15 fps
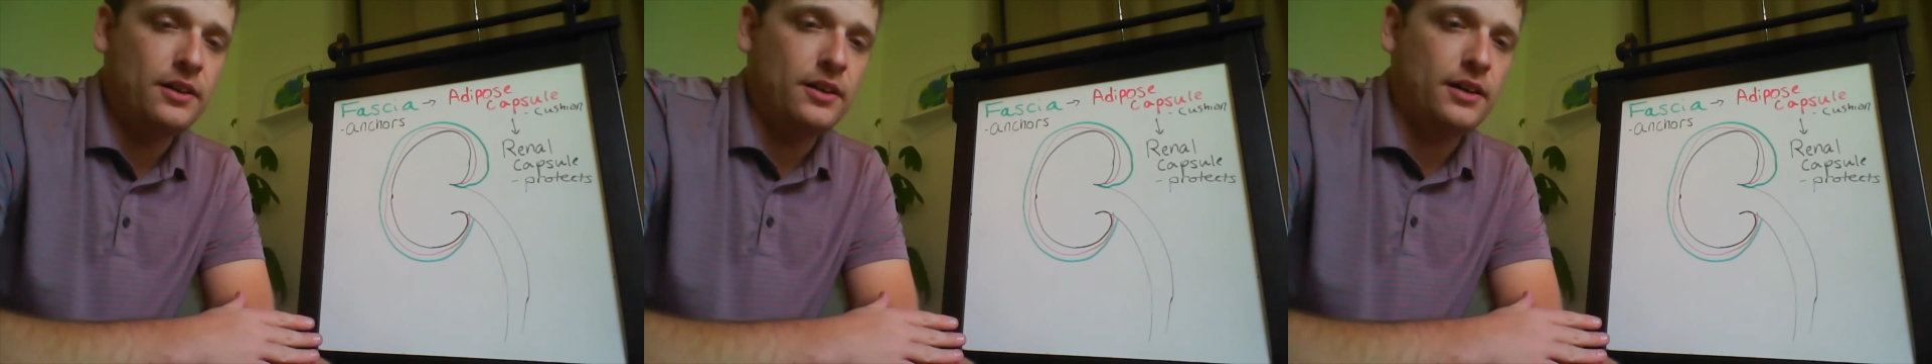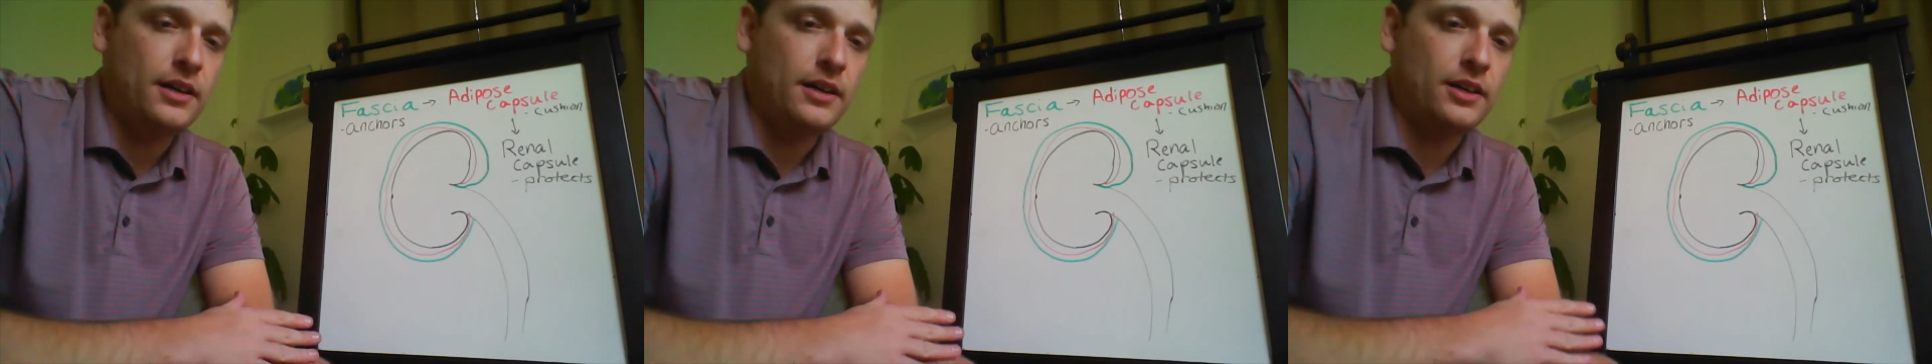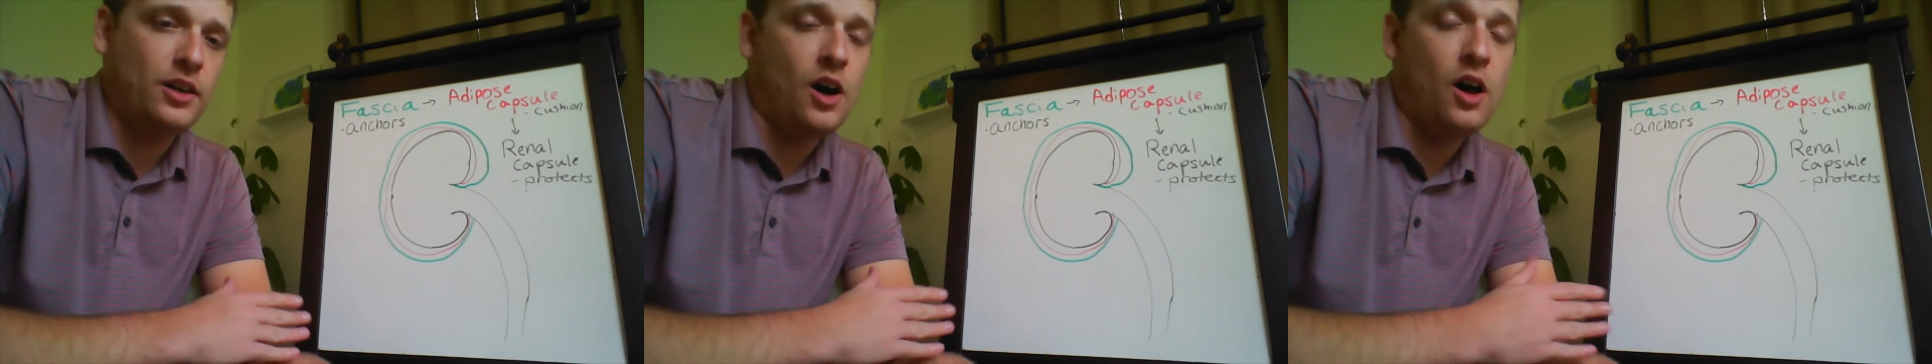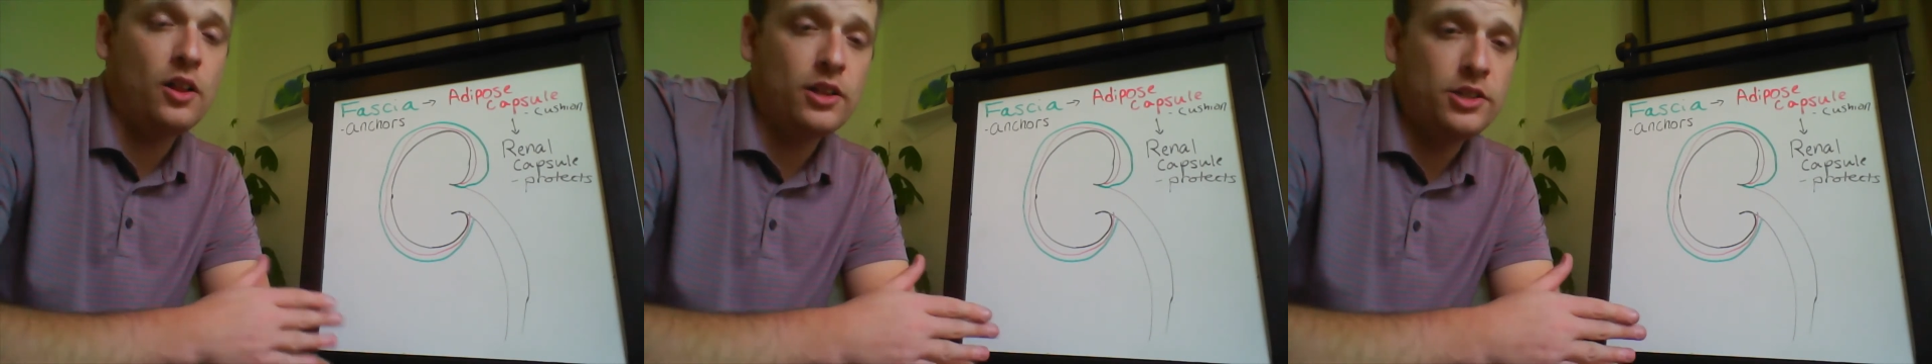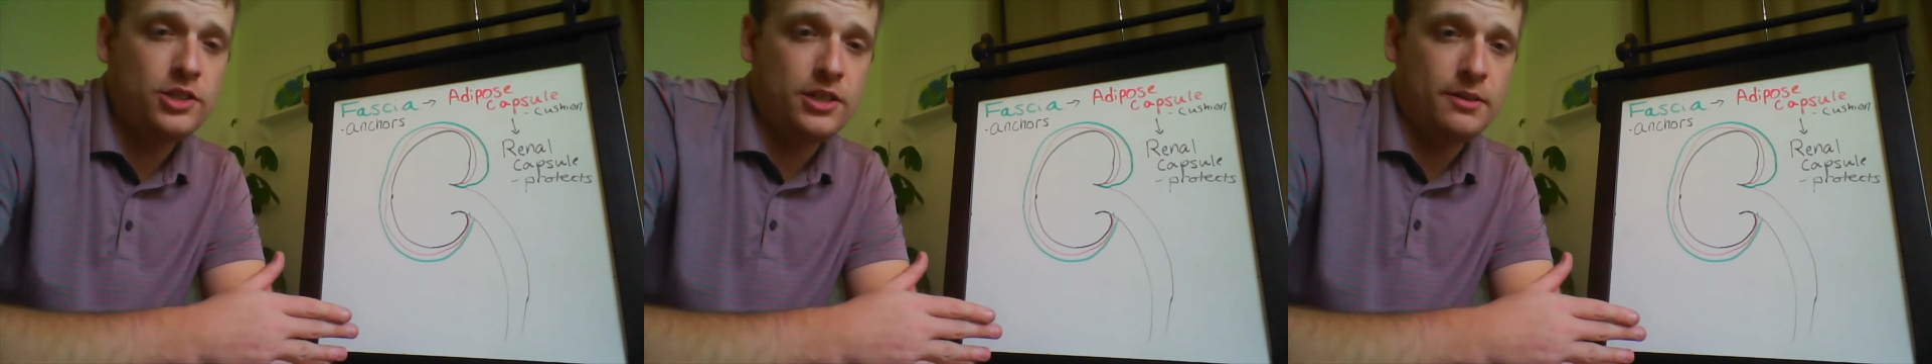
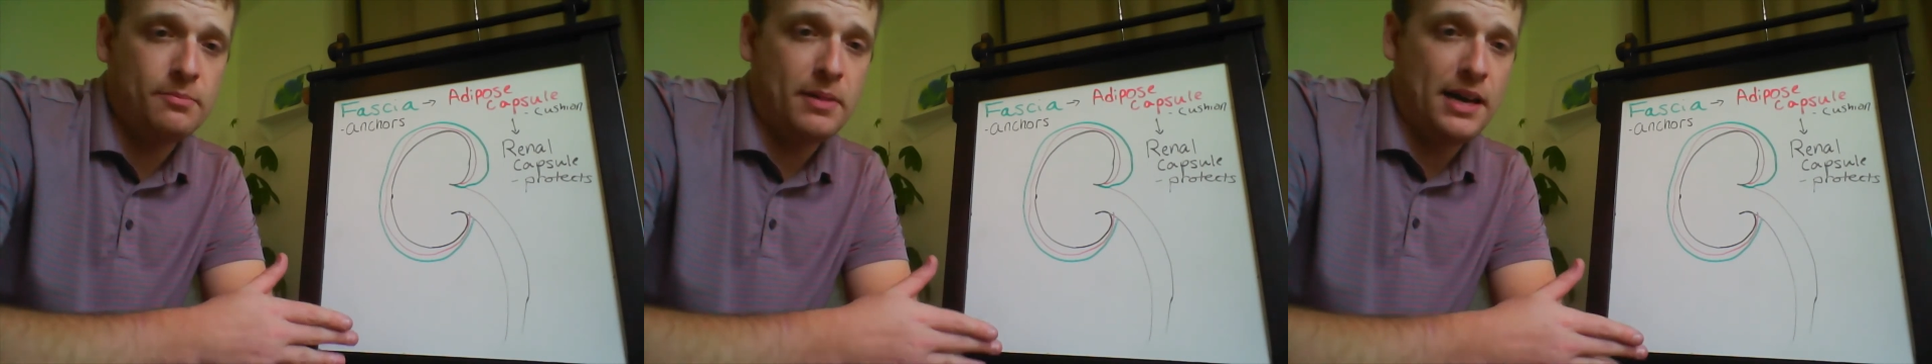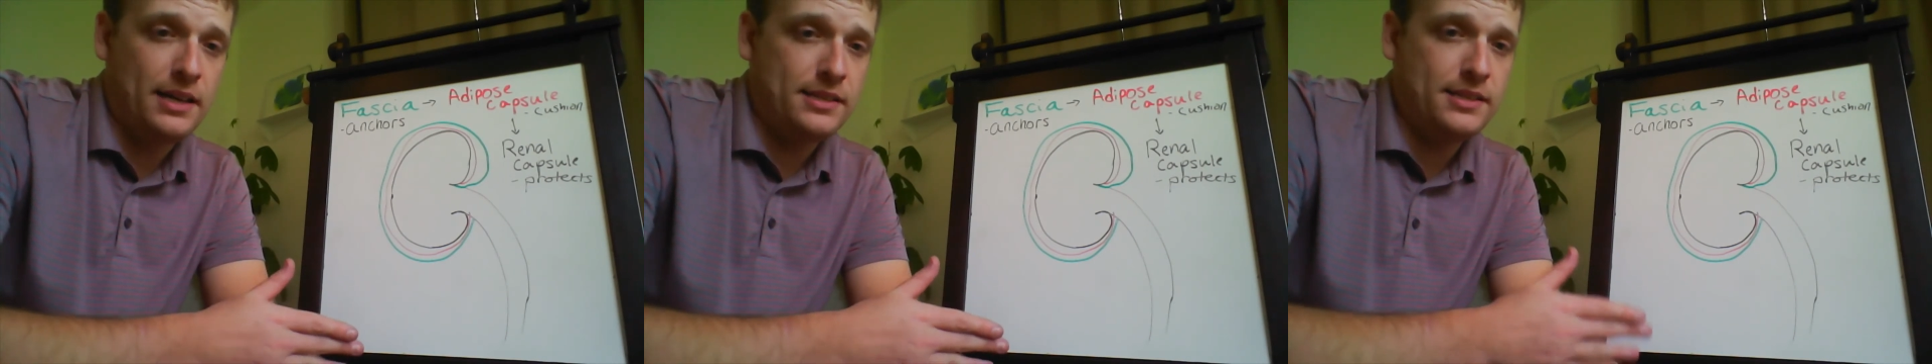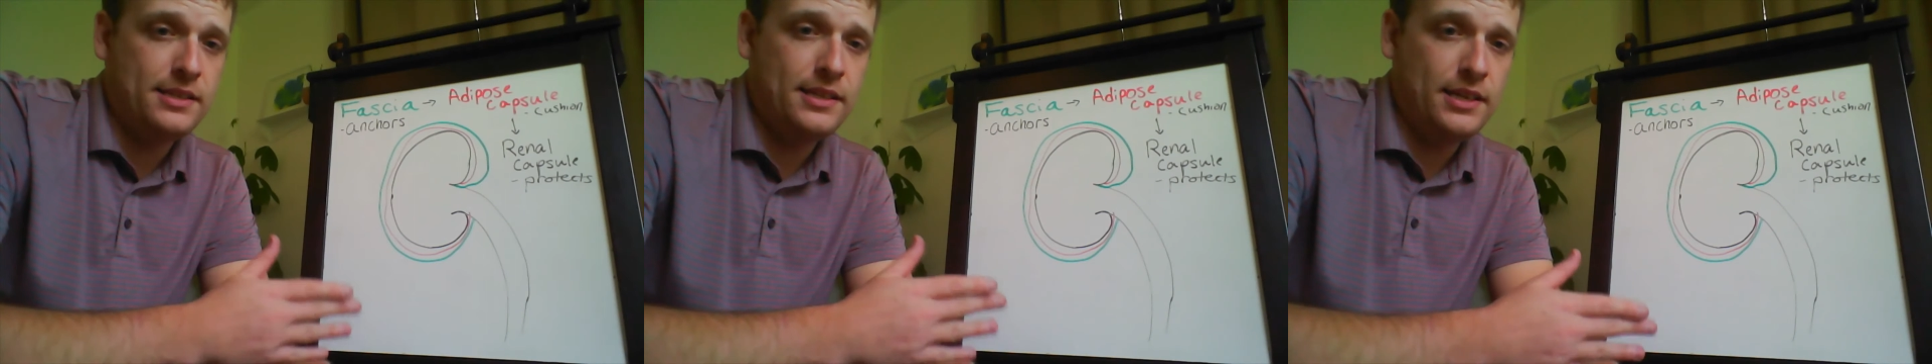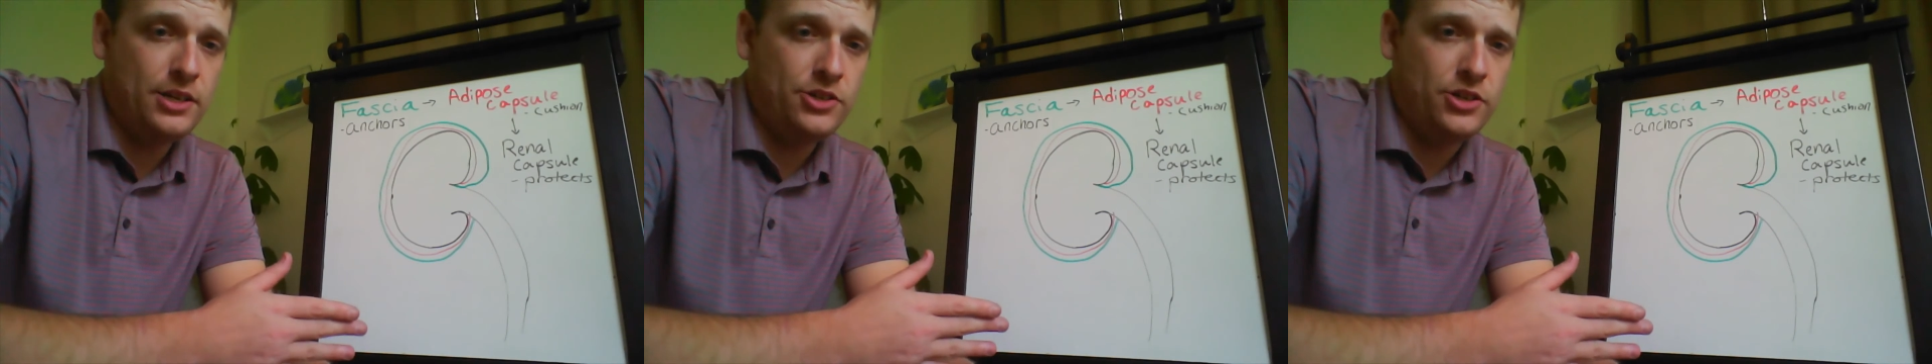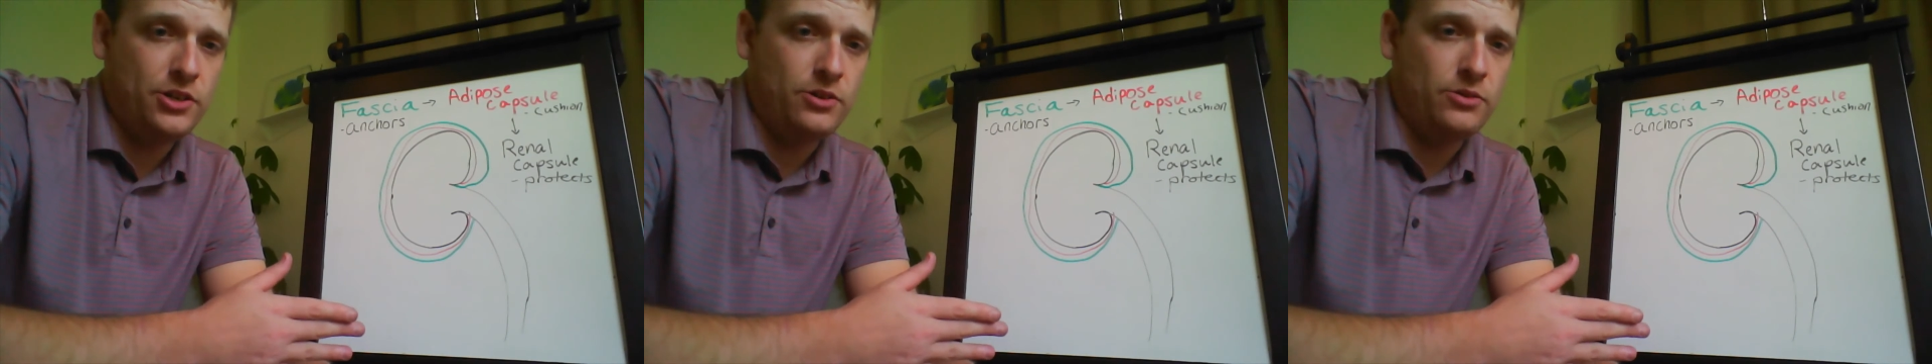collagen-based
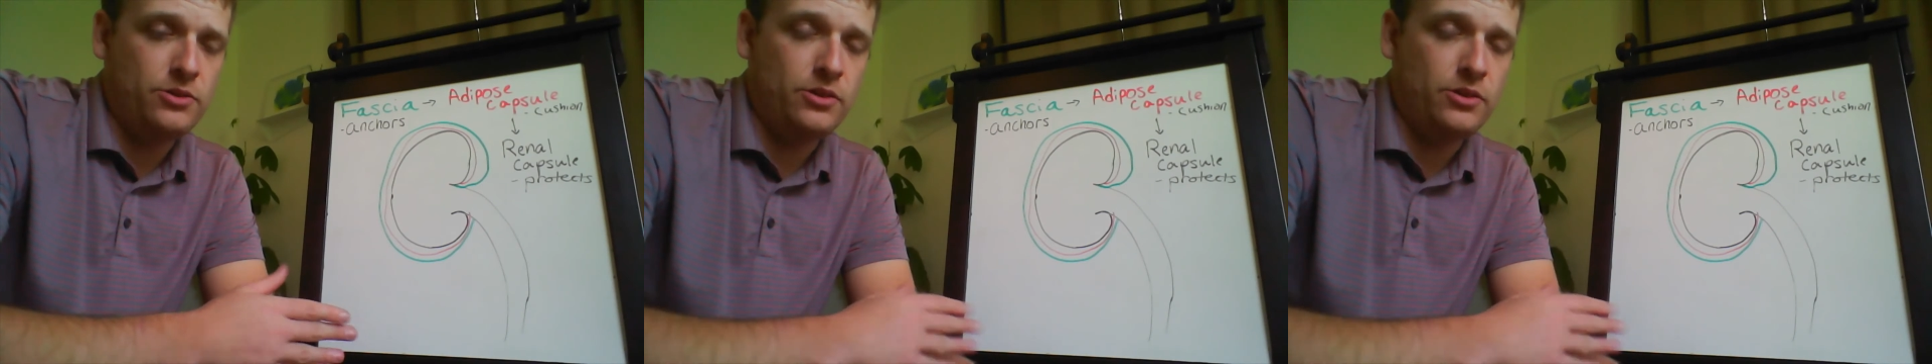tissue,